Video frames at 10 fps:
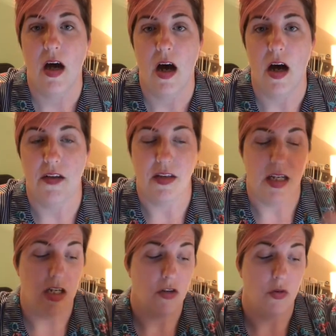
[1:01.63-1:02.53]
on
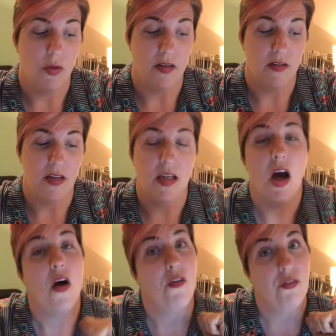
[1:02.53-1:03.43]
the
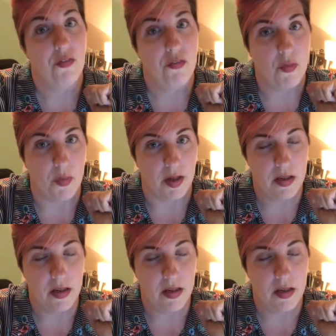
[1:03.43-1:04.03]
24th.